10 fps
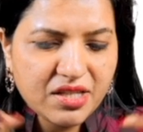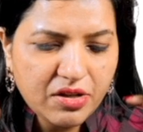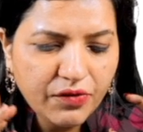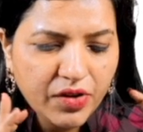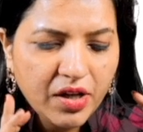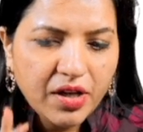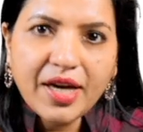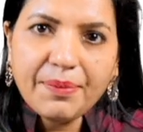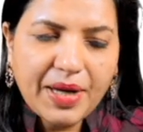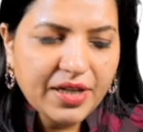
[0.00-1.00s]
of
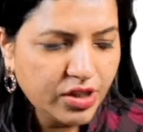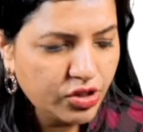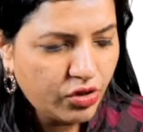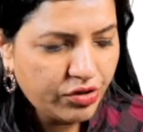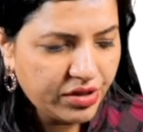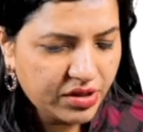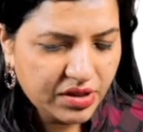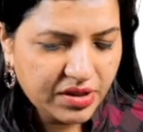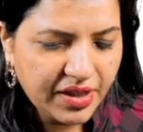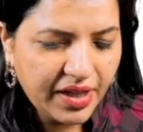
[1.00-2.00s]
hepatic jaundice.
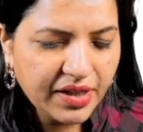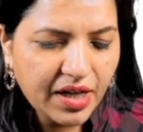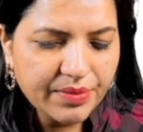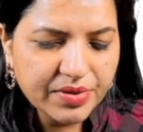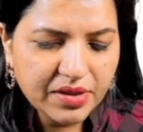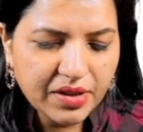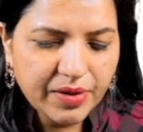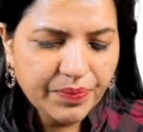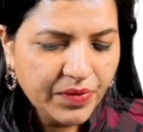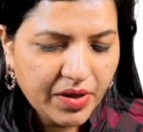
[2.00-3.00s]
Then comes
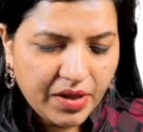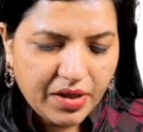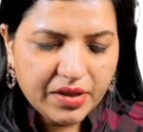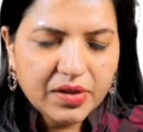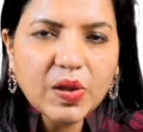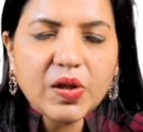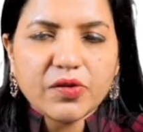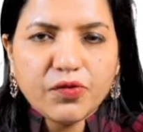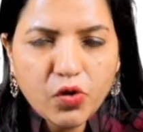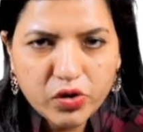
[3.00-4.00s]
the
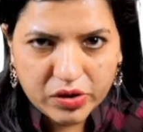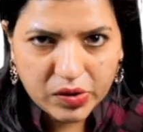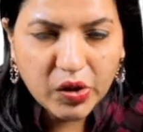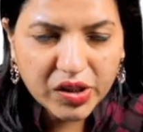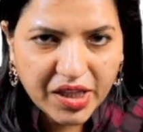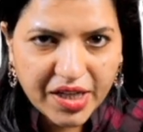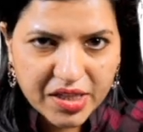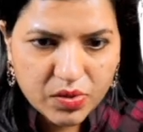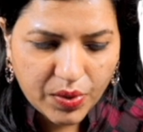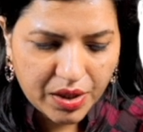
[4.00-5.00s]
third
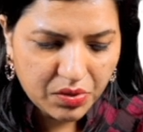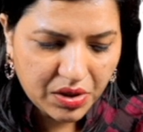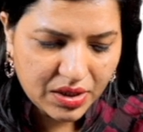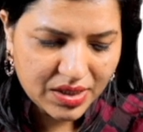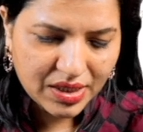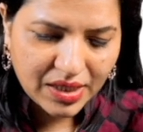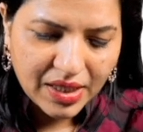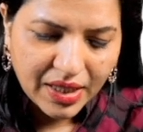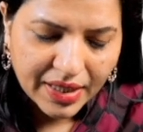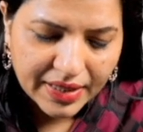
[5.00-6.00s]
case where you can see
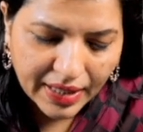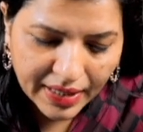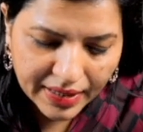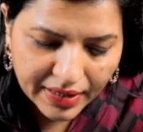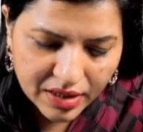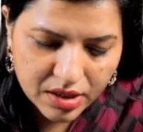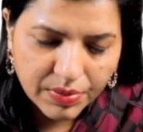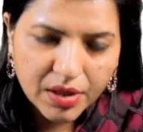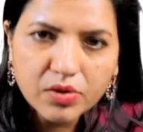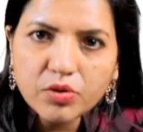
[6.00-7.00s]
direct
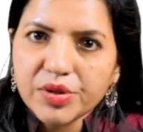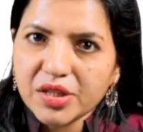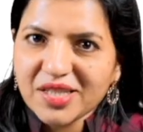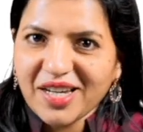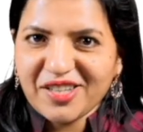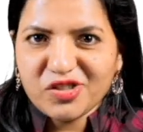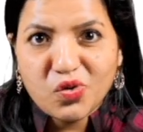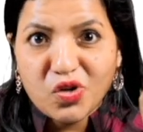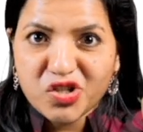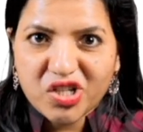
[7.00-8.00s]
bilirubin is high. So
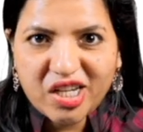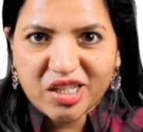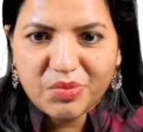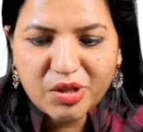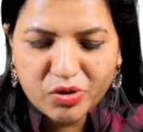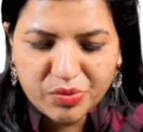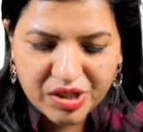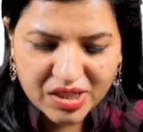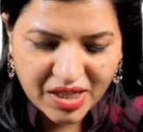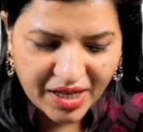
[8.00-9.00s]
conjugated bilirubin
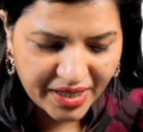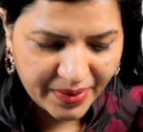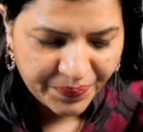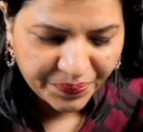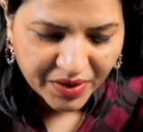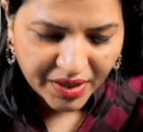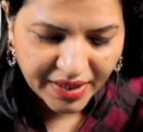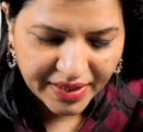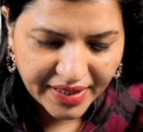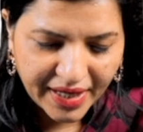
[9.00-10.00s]
is high,
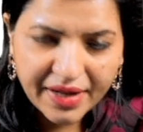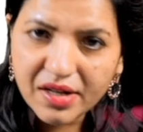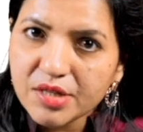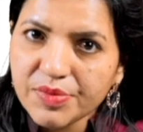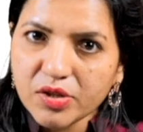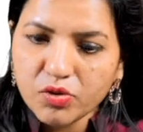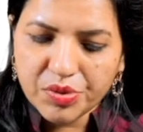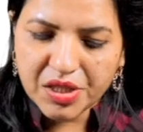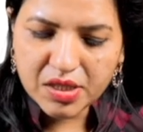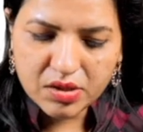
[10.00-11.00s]
indirect bilirubin
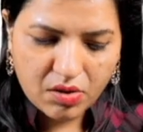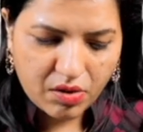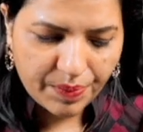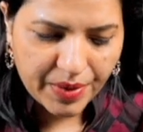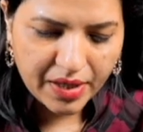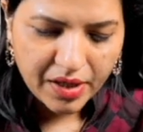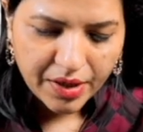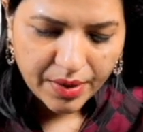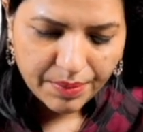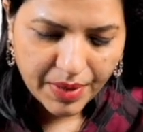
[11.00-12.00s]
is normal,
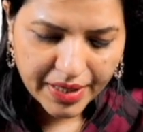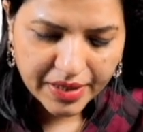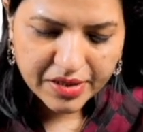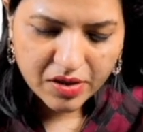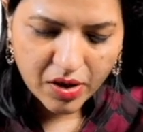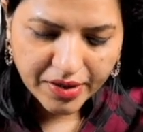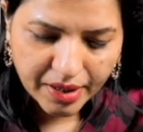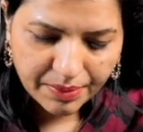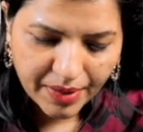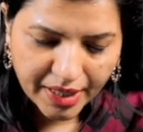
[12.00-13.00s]
bile salt
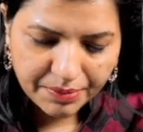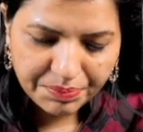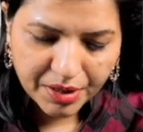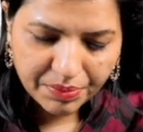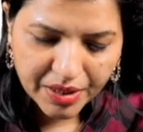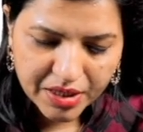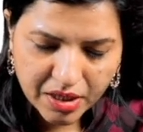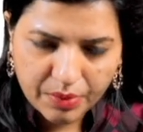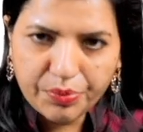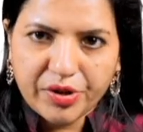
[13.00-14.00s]
and bile pigment
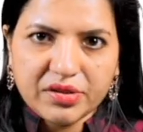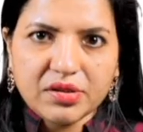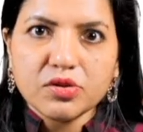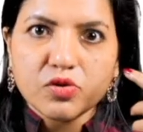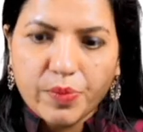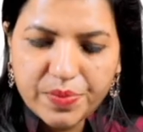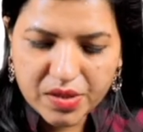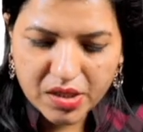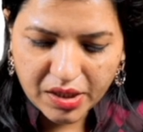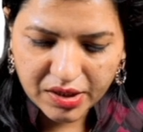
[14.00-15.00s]
are present, so
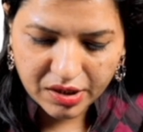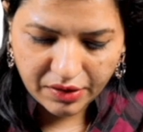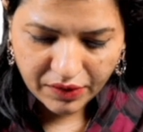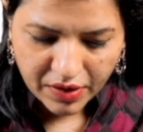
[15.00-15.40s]
obstructive.